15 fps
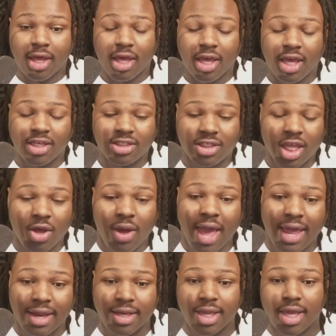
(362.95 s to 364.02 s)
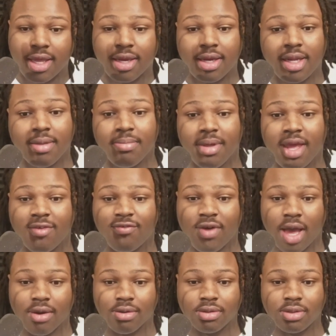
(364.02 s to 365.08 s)
he still had a dud in the NBA
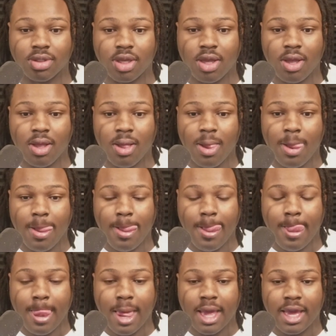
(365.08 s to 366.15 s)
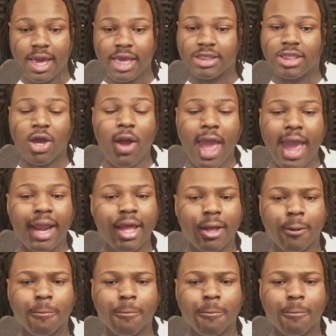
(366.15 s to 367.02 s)
Finals. He still had help.